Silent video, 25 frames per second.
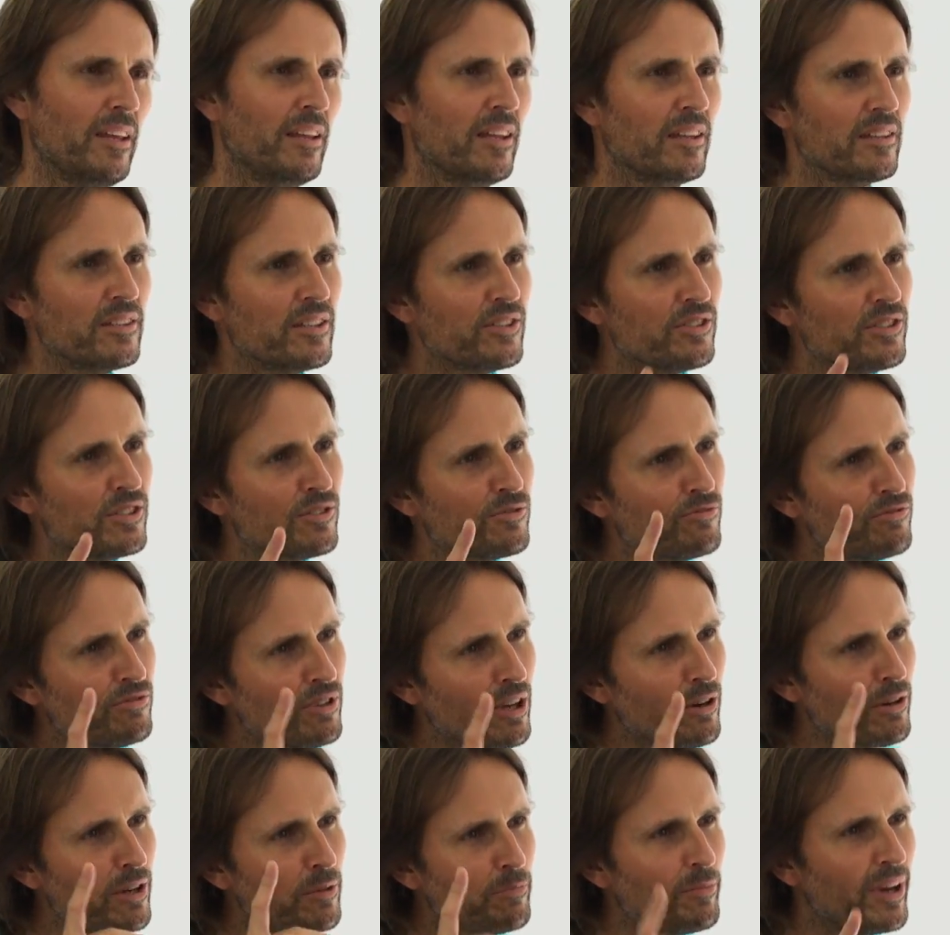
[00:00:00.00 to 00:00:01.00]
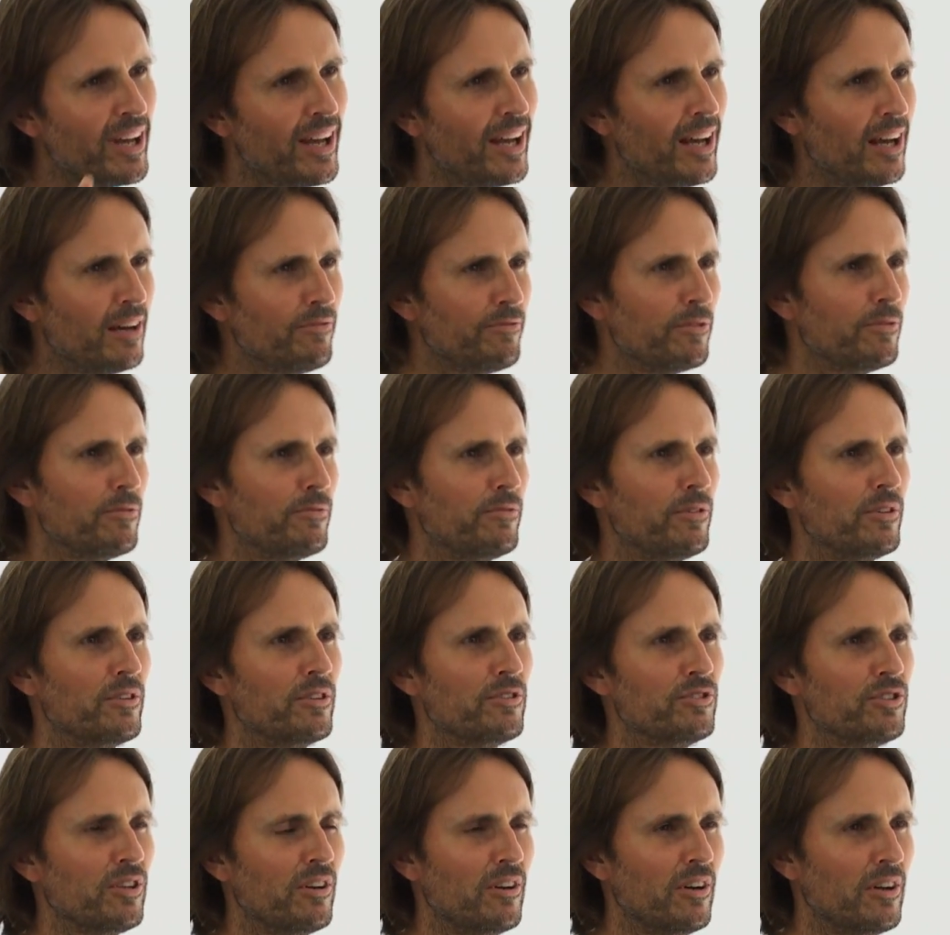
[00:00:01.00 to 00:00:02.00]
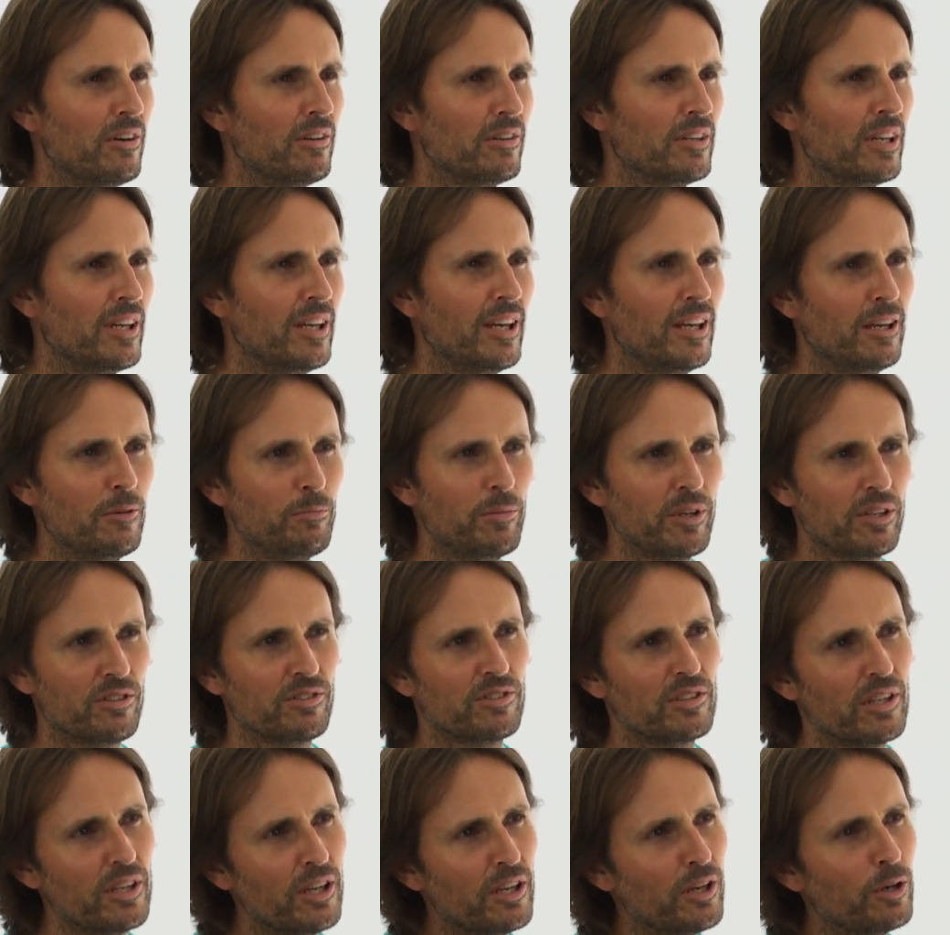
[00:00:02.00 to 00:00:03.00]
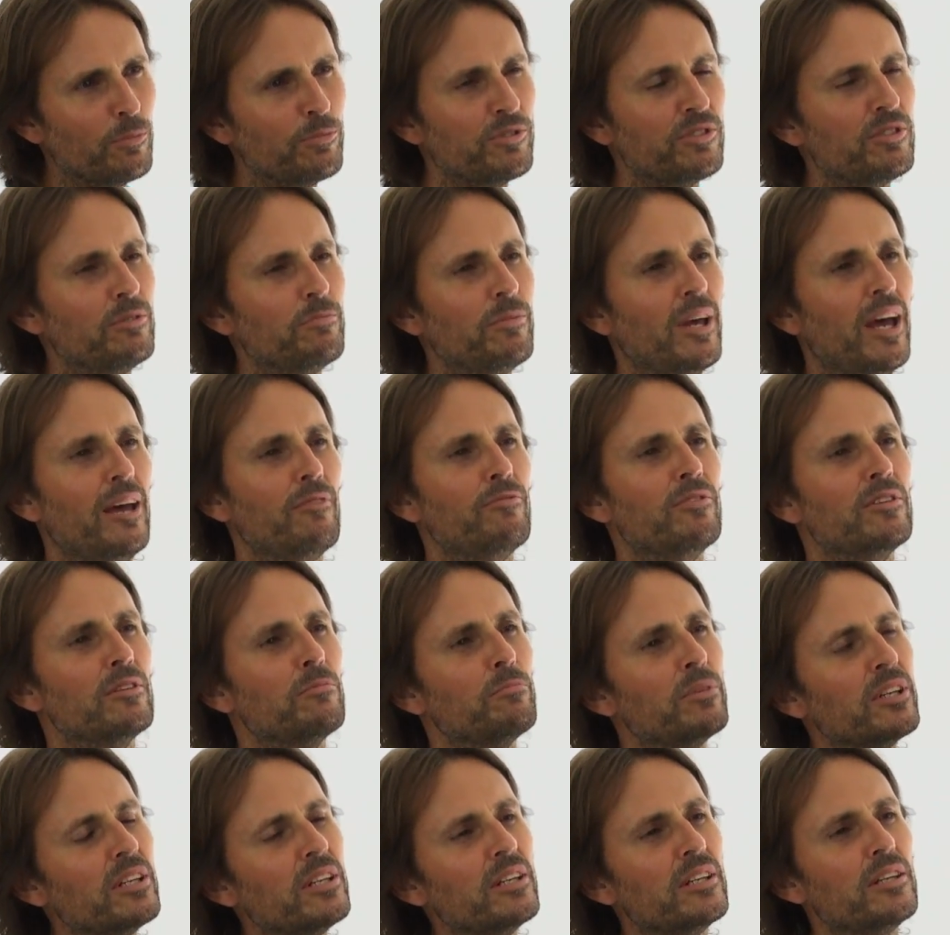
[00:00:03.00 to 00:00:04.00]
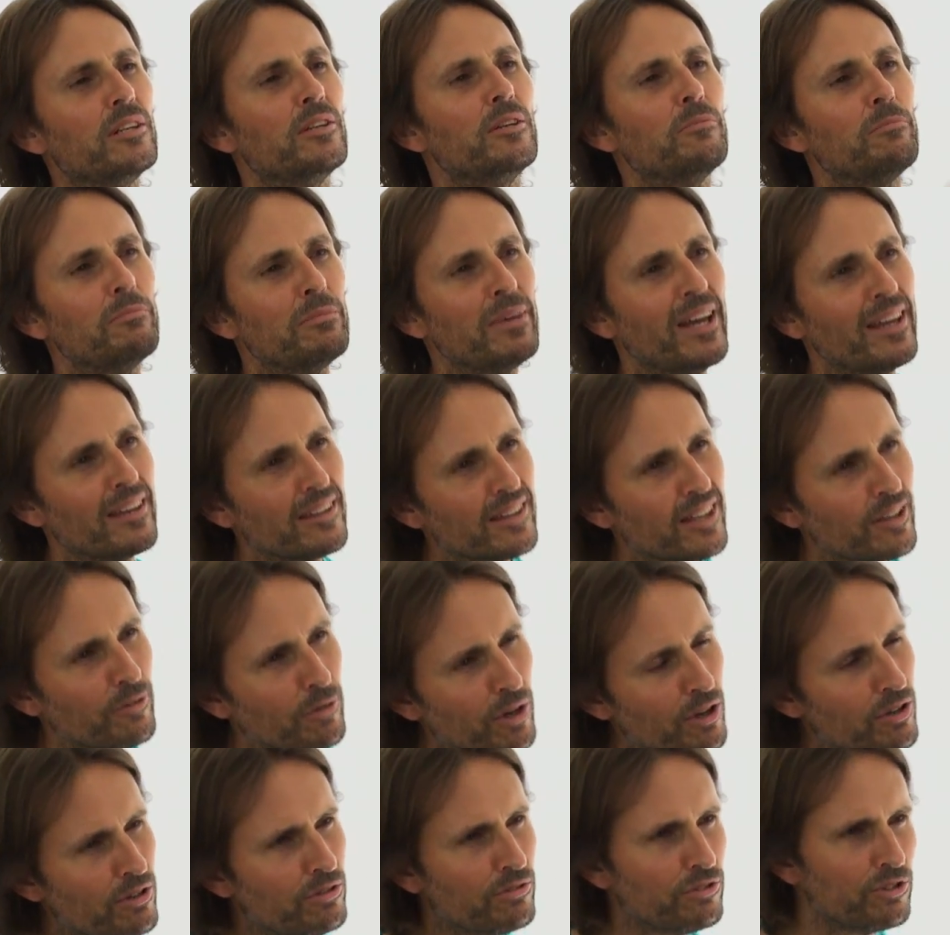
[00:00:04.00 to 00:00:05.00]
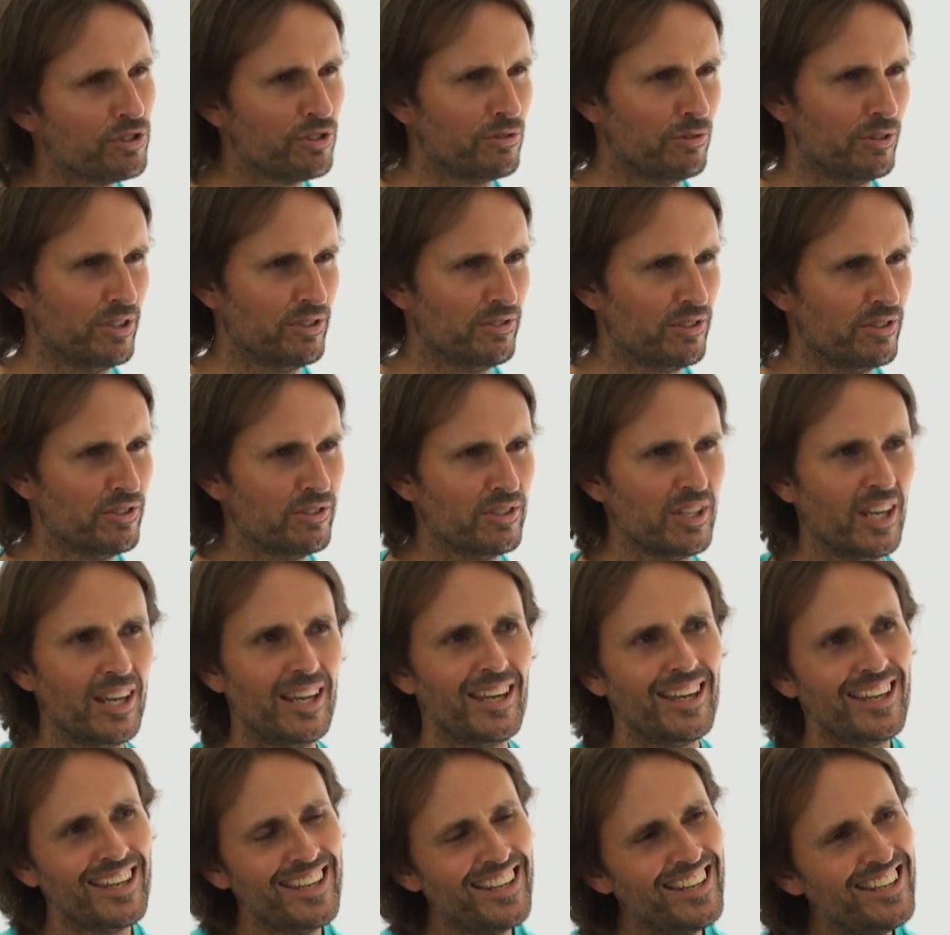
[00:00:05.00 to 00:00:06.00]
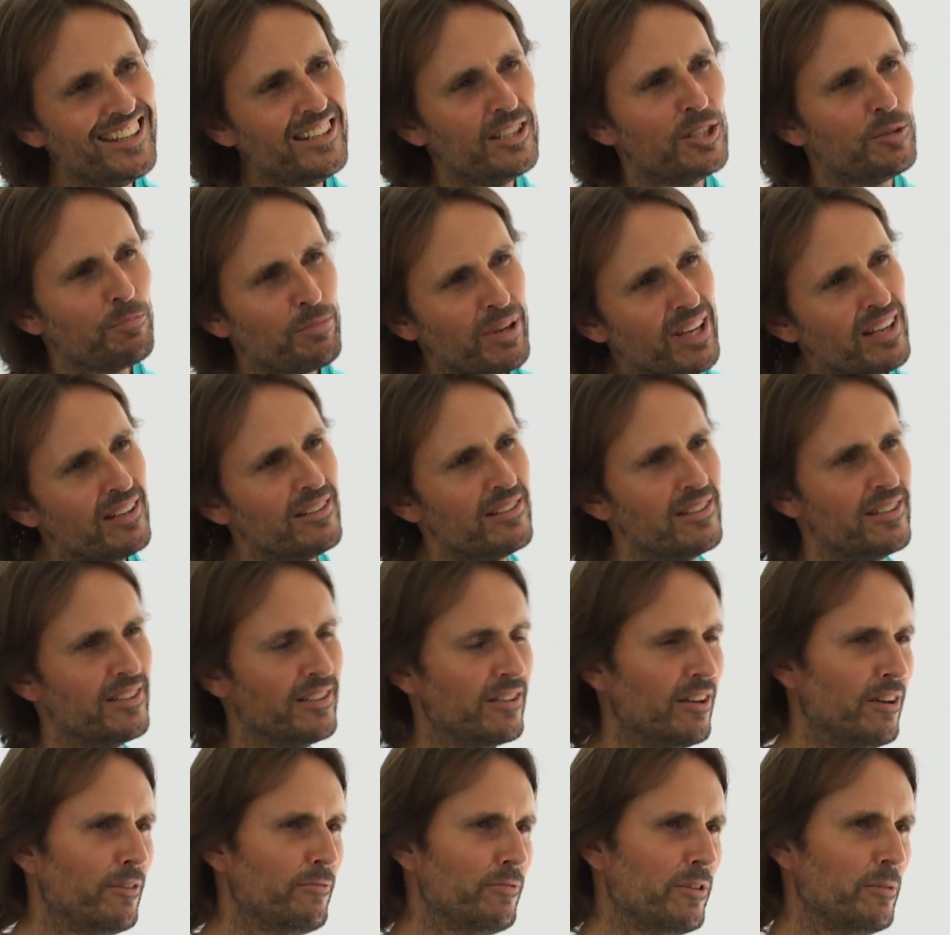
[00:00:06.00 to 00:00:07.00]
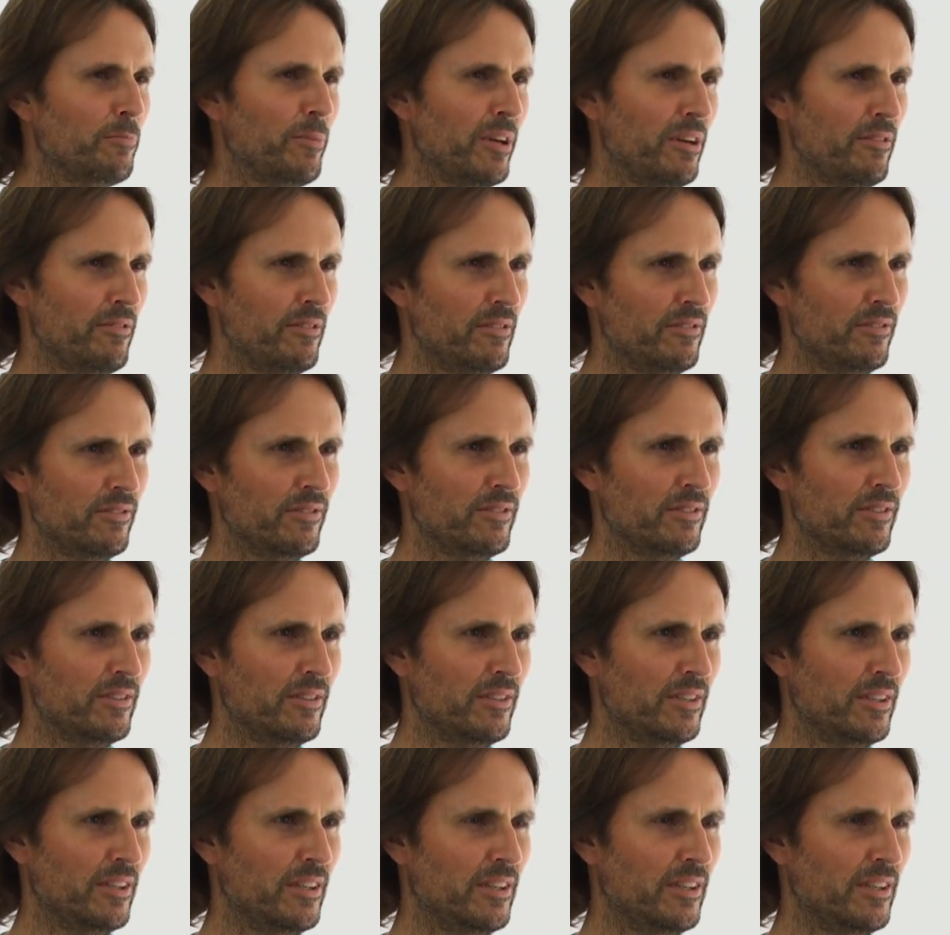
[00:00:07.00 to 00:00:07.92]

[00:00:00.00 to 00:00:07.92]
Now this is very powerful for the child because it helps them have the ability to make their own choices independent of the parents,